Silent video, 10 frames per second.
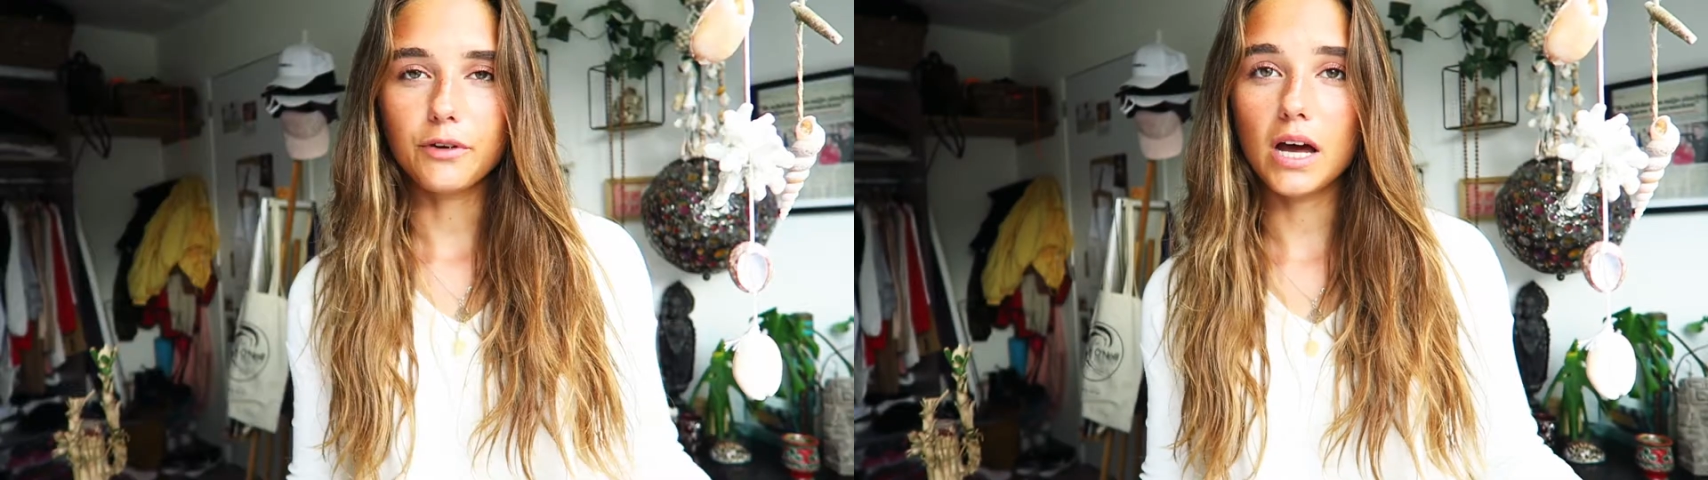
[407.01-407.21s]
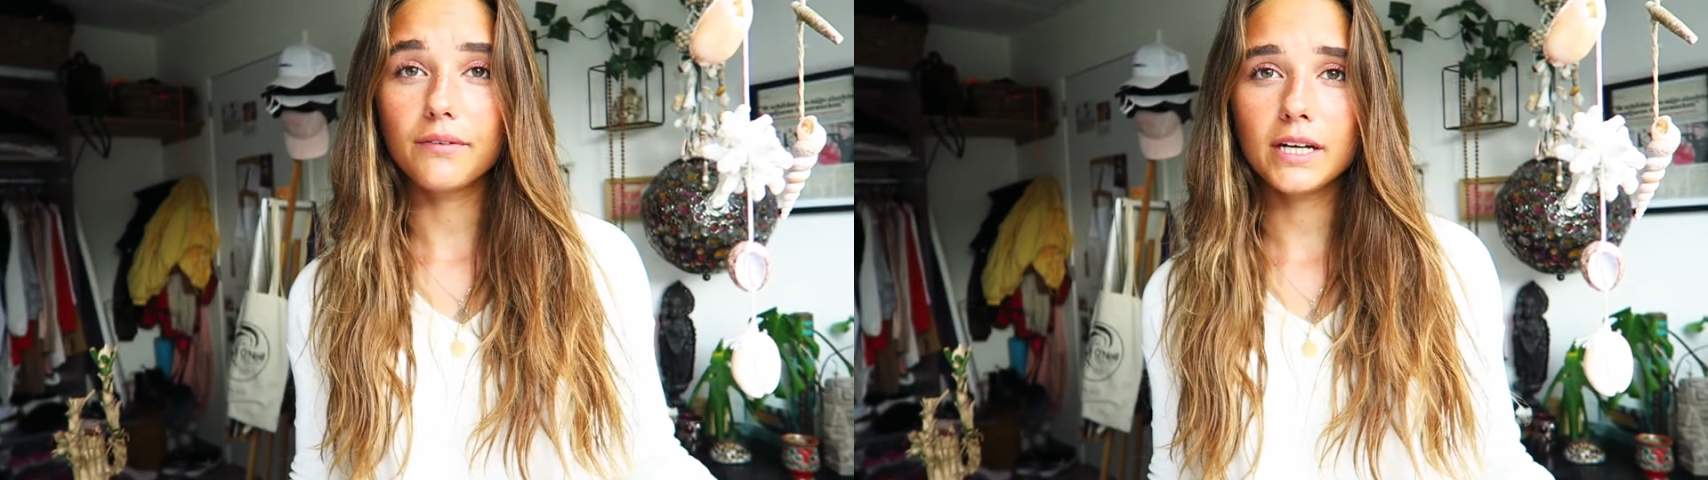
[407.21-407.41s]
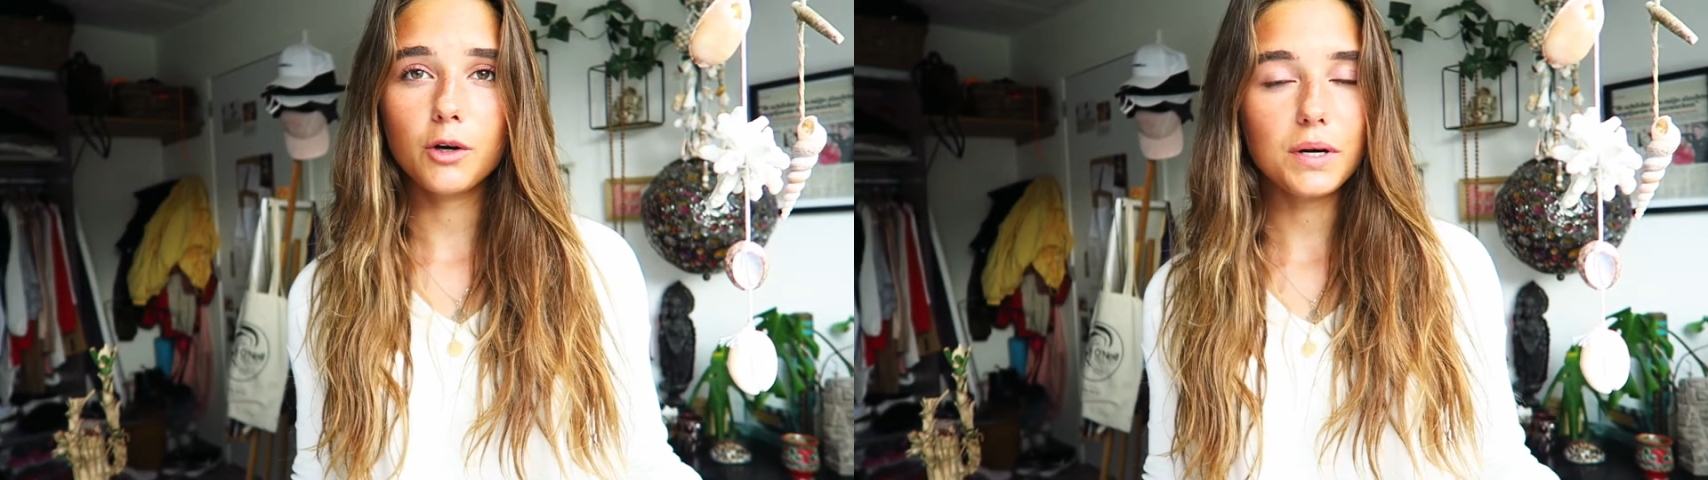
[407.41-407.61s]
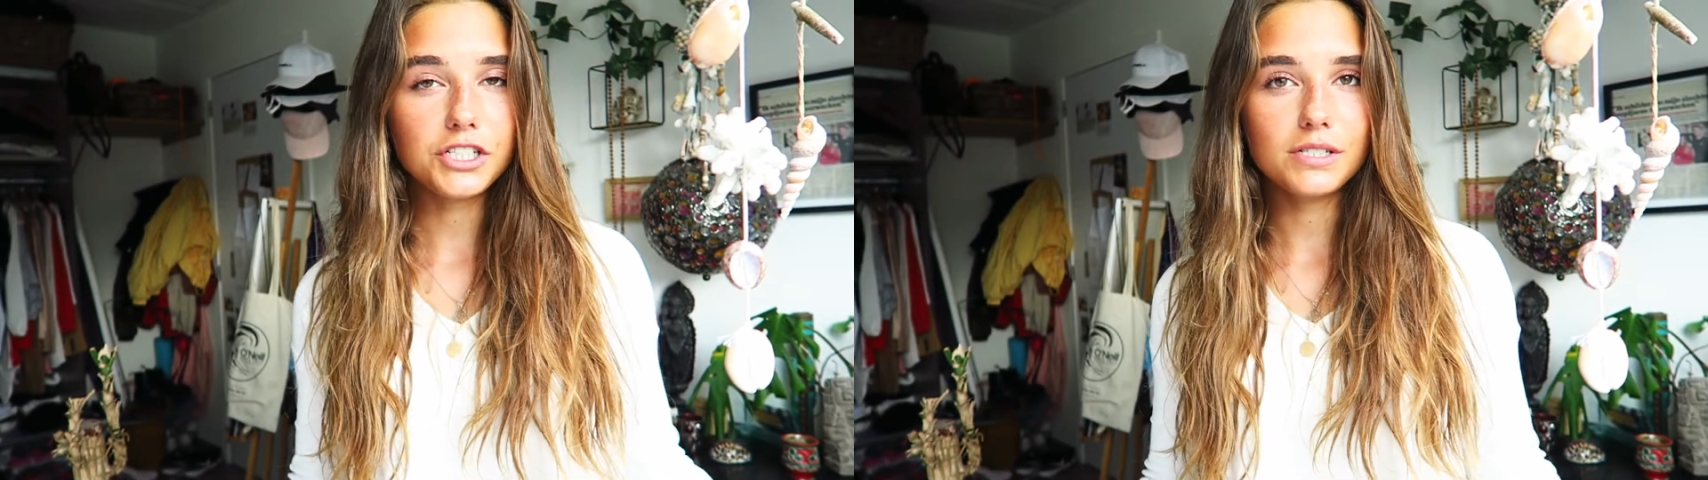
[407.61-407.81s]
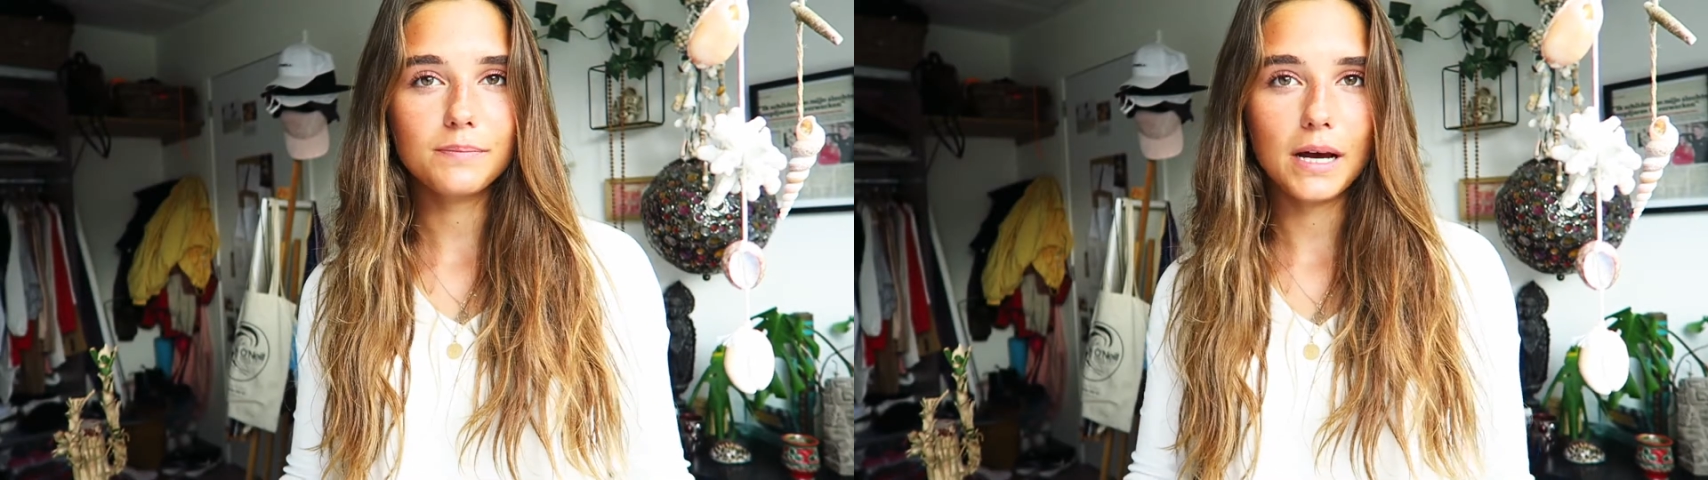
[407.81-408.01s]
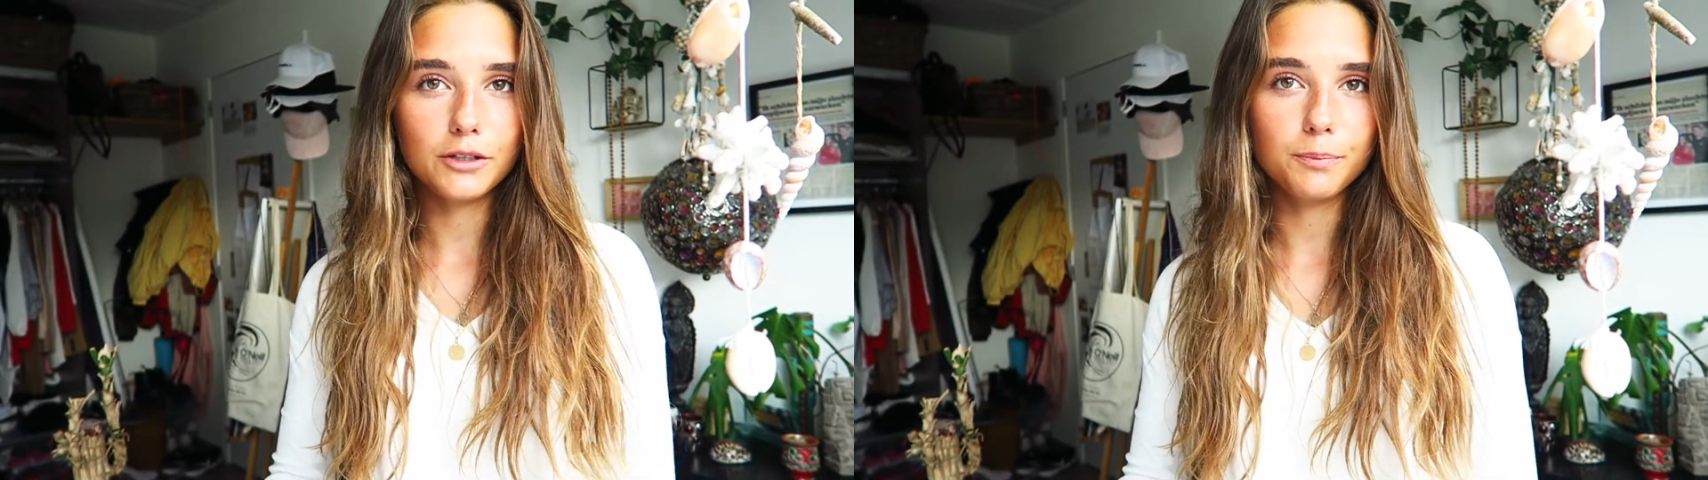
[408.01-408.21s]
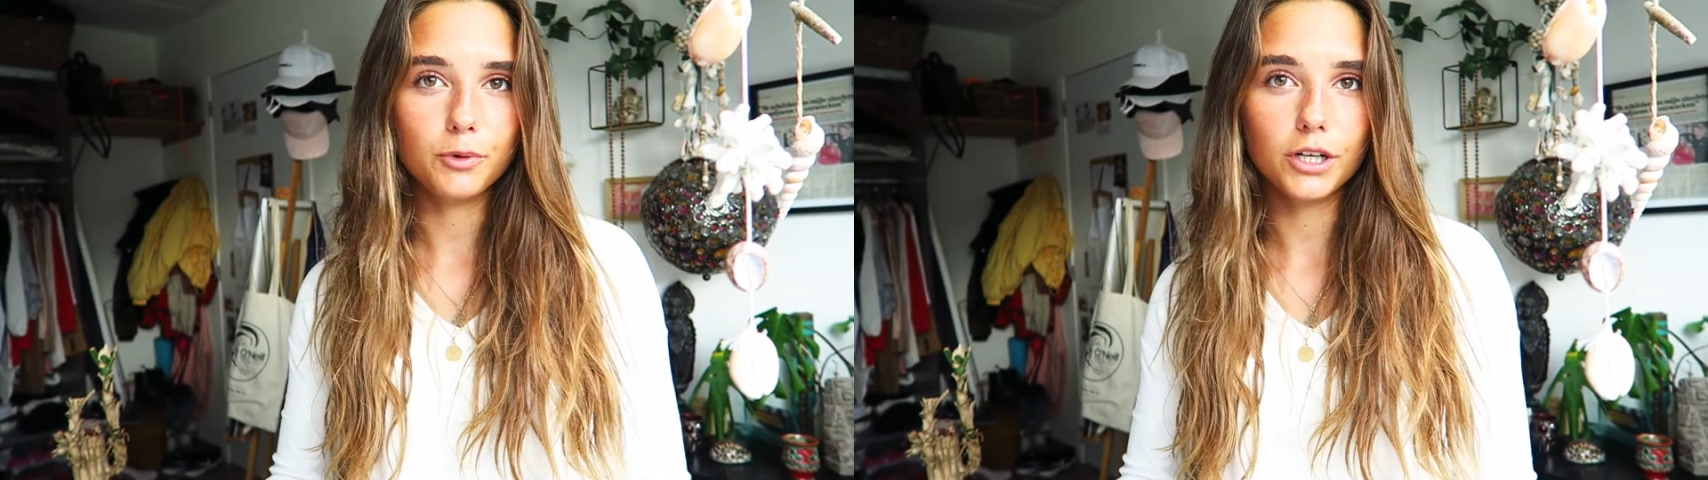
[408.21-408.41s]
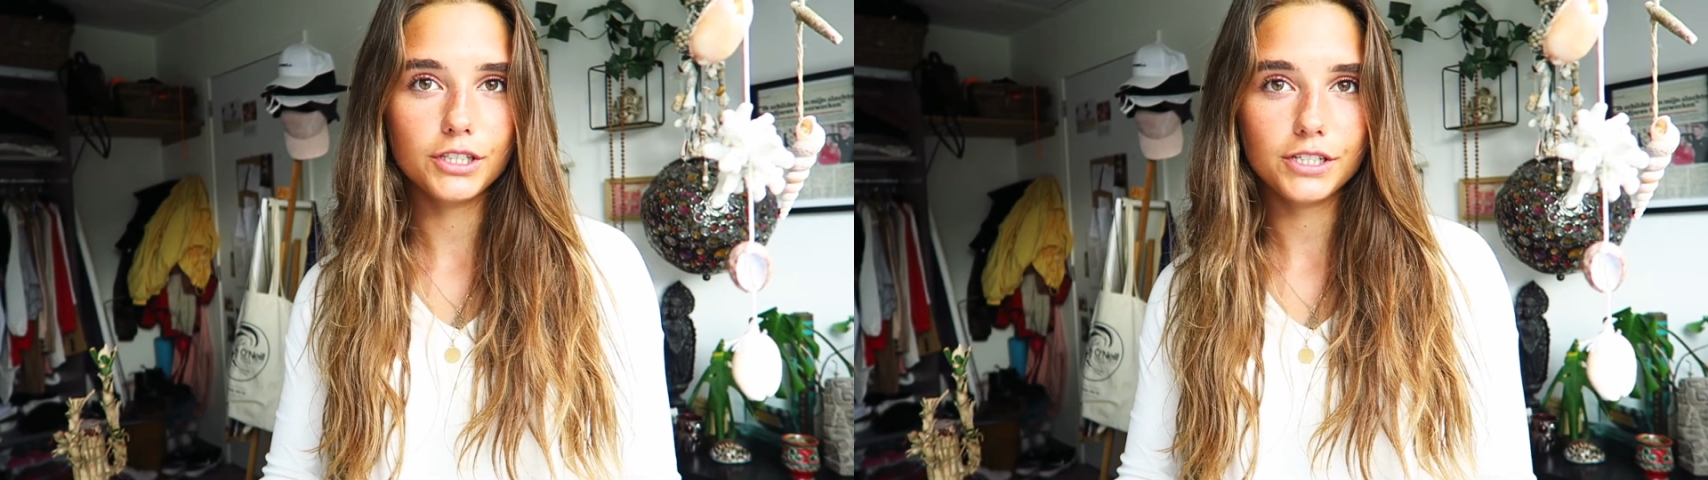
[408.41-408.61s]
you have any questions about the
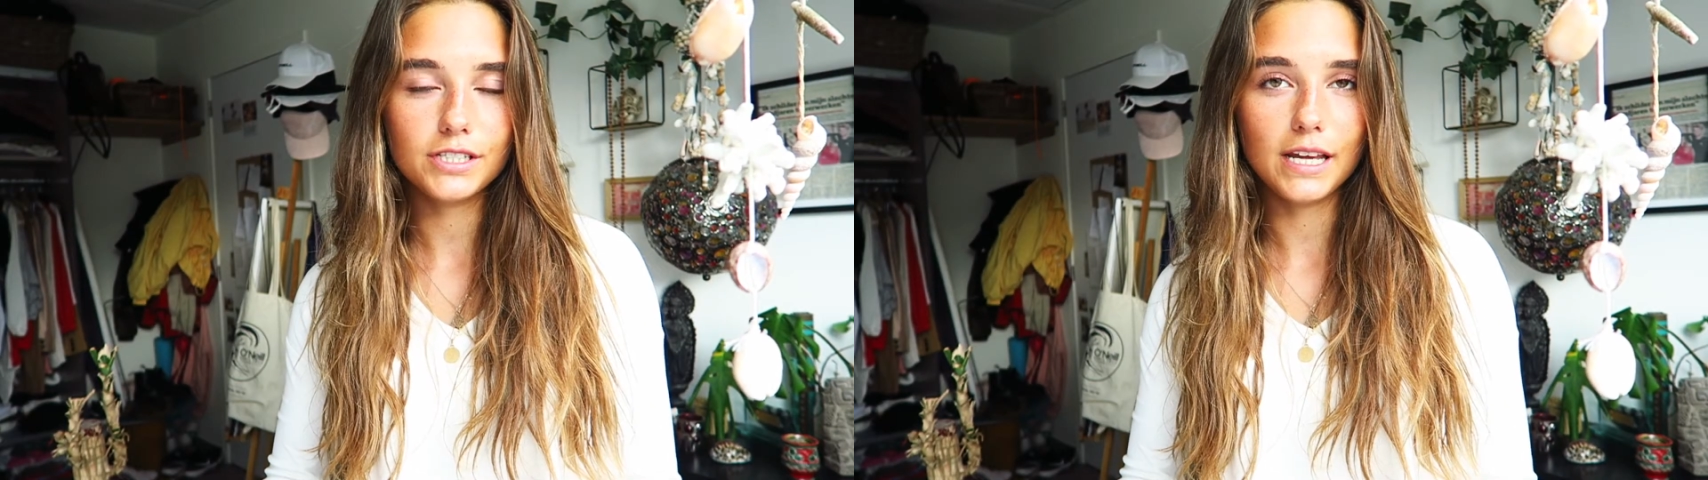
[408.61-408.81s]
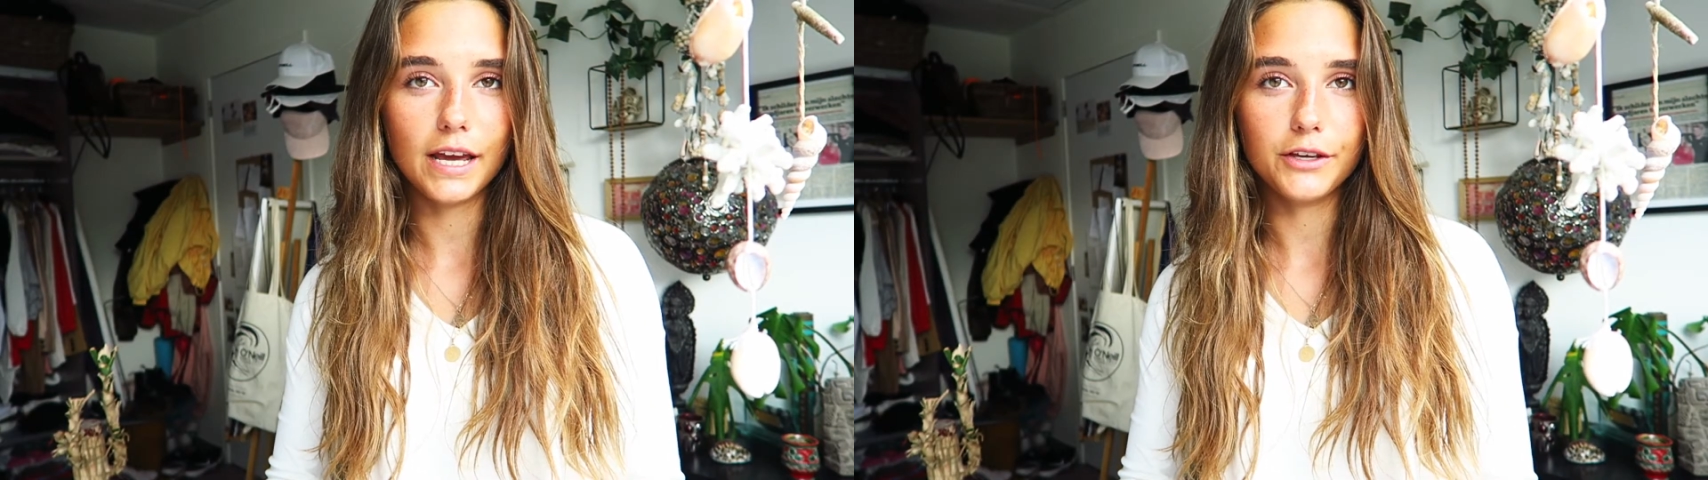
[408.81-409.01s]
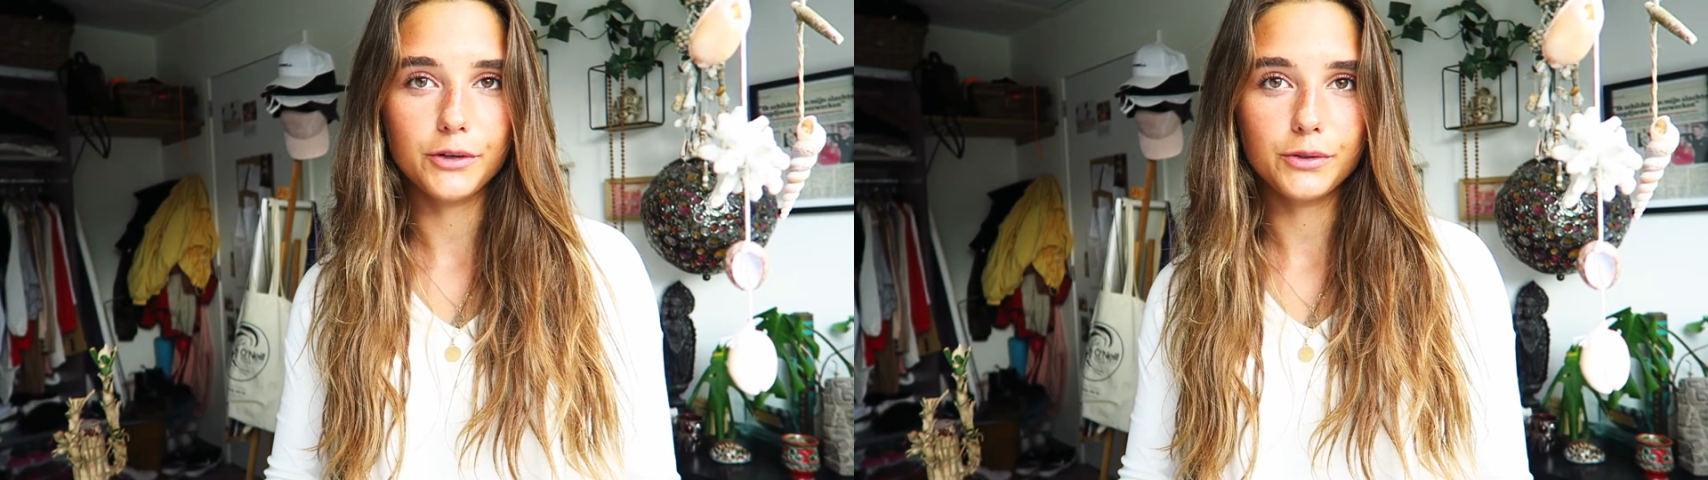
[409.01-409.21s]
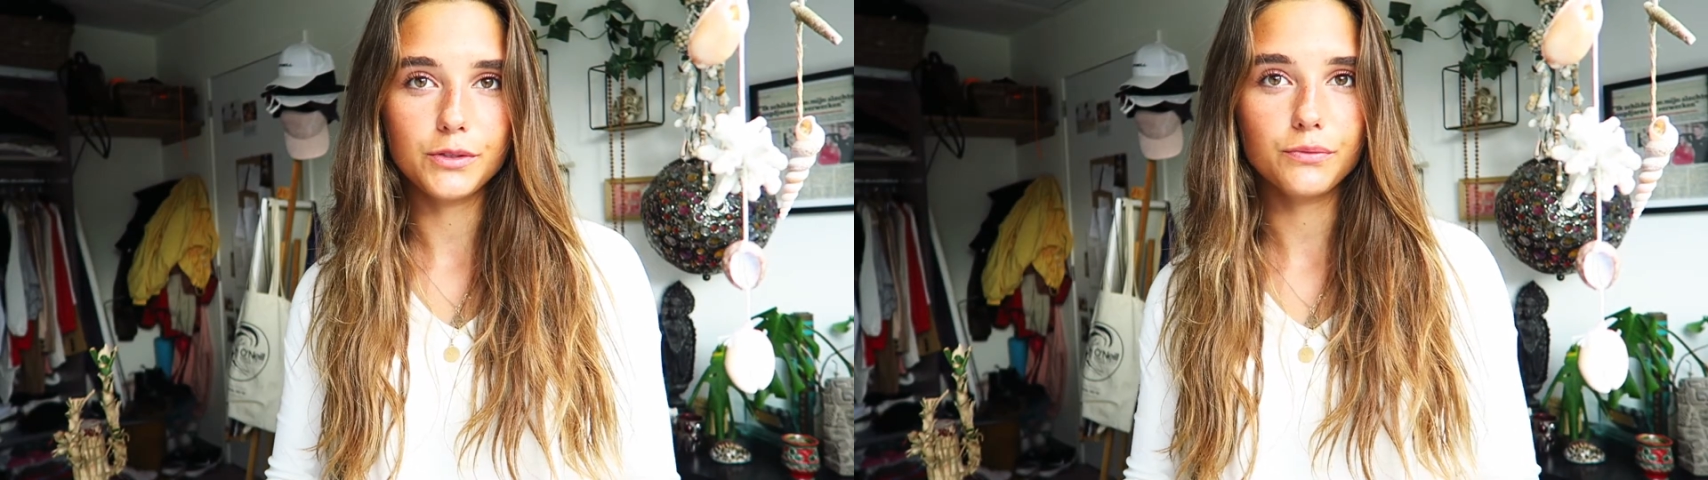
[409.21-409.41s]
products that I use,